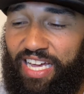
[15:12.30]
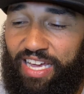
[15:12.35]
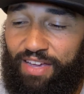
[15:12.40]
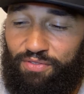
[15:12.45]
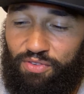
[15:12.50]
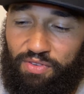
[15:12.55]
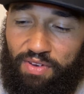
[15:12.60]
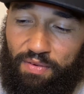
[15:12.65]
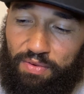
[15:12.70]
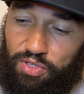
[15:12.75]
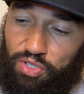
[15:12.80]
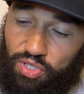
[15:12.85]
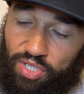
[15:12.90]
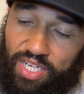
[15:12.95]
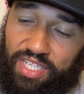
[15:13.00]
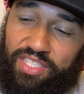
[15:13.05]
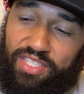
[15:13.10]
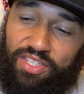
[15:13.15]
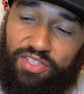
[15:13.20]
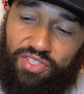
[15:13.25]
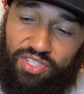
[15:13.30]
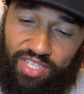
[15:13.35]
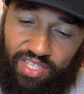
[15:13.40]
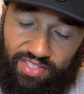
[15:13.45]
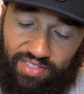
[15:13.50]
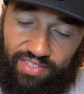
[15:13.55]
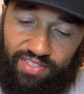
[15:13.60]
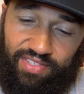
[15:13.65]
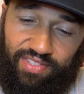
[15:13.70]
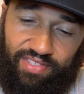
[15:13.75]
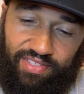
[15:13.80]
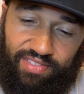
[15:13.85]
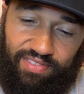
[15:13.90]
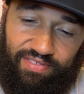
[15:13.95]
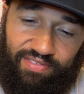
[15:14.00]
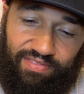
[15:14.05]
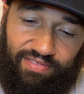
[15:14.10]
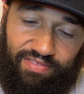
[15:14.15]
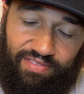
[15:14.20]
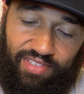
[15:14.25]
If you never trusted Jesus,
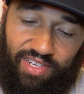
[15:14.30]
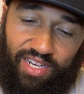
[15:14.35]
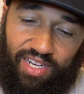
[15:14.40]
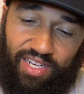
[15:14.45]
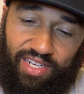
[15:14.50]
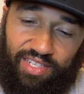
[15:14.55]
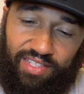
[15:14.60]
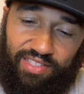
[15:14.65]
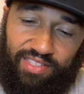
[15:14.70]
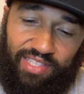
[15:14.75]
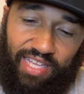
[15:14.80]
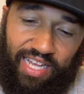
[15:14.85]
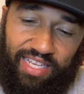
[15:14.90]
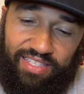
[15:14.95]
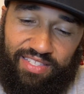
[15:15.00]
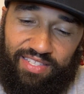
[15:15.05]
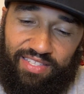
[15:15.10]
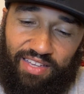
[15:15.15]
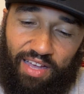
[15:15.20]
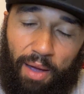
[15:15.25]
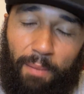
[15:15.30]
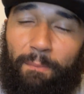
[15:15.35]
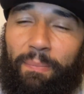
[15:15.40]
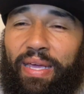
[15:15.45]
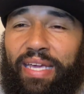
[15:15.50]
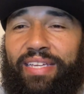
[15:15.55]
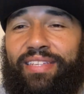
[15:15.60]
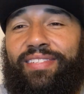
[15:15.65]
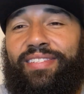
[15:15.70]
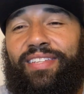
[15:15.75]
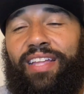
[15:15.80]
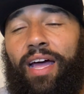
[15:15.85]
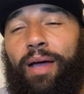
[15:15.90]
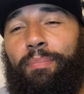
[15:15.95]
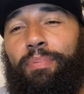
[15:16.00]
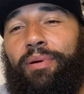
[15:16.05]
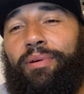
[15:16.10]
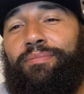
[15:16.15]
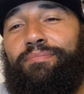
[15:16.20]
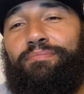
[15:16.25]
that's a big
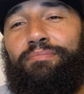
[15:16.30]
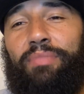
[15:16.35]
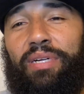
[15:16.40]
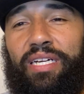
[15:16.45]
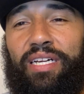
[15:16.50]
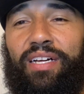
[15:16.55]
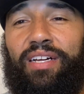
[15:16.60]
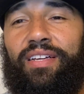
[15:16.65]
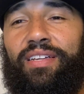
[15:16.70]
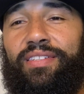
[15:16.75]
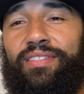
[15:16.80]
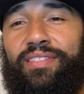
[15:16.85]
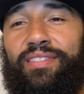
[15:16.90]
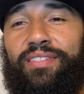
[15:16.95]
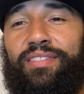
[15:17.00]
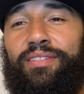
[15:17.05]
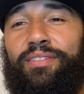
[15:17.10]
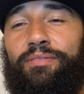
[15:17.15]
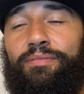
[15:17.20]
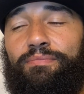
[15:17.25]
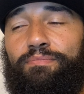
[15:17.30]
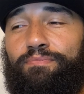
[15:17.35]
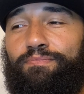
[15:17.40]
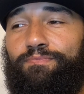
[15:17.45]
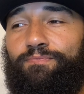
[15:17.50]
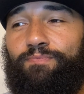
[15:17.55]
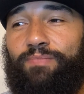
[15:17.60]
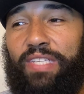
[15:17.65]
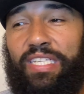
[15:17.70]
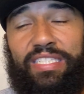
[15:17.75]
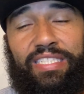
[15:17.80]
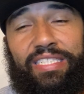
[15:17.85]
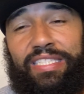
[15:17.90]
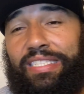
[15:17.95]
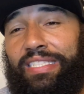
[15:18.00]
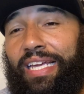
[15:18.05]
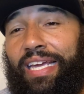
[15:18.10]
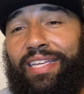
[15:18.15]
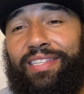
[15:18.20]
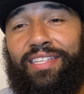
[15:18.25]
step, because this is
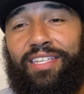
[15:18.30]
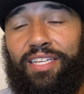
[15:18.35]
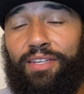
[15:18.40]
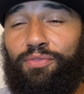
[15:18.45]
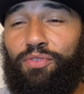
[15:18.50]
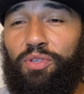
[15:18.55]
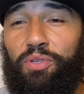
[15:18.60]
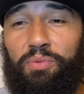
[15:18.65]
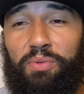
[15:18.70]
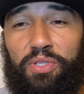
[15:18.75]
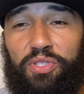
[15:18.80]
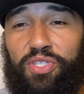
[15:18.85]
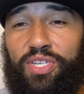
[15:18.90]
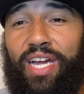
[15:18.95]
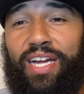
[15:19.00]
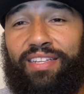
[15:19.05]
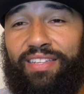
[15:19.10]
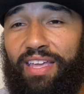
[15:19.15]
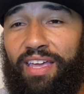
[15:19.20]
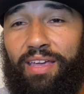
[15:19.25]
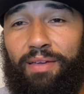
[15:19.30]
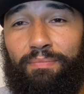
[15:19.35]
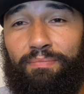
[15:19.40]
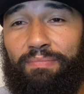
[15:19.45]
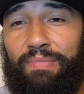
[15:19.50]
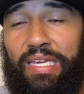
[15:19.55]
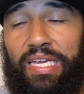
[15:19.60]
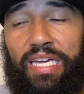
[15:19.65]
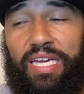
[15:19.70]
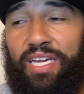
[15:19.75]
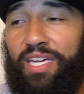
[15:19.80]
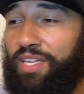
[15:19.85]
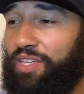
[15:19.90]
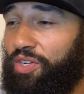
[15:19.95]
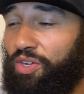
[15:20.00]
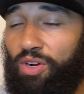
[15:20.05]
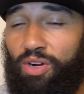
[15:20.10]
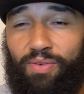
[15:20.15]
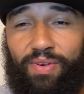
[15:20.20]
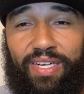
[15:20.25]
saying that if you reject him,
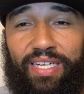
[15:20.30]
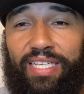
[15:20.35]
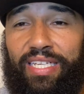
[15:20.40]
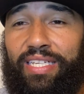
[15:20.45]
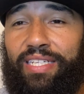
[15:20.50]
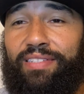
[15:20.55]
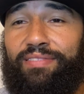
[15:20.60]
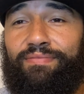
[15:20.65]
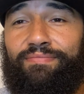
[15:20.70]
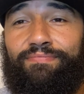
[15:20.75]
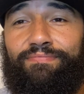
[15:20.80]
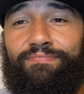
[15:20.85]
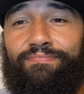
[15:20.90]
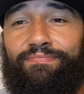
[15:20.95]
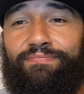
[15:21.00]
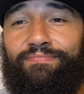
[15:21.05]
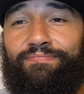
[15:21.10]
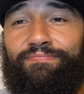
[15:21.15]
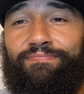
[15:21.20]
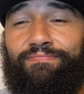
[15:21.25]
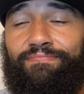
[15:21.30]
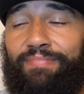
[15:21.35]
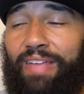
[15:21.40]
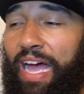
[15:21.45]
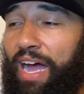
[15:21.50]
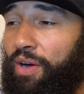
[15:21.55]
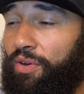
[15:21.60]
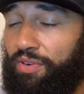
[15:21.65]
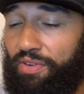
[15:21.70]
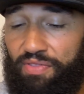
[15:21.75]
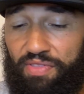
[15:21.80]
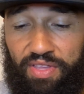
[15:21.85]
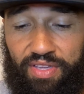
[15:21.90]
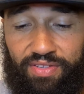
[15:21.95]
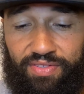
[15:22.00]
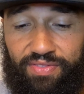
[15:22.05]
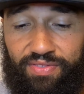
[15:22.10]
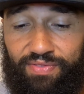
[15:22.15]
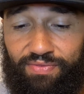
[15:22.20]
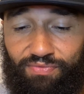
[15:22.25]
you're already out of
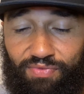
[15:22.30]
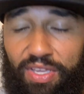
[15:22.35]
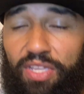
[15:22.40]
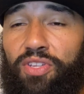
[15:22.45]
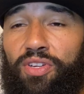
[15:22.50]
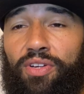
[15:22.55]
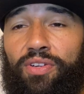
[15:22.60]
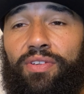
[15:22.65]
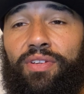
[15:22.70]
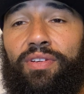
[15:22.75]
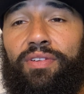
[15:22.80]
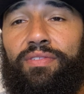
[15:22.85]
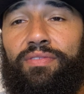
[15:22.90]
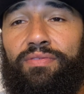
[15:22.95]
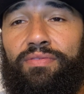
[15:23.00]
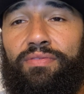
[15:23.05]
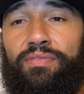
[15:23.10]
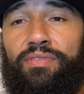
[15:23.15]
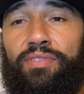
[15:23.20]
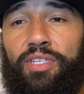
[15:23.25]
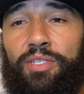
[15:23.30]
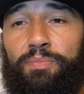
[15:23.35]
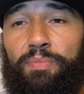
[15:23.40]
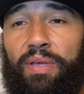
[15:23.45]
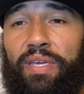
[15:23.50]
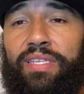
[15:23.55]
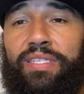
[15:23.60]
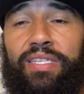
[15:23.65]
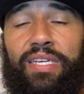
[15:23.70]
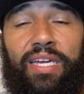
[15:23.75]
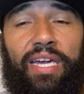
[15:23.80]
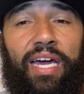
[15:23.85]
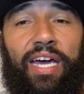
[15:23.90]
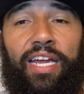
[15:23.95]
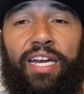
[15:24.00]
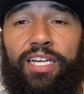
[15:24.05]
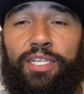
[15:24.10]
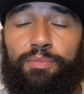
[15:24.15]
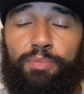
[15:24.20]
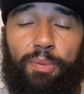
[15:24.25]
this vineyard, this place that
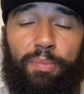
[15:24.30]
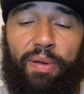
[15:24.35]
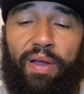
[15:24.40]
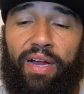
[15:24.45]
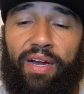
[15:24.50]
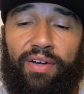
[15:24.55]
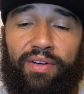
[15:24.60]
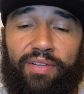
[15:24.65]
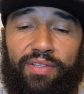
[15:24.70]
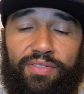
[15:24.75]
God has prepared.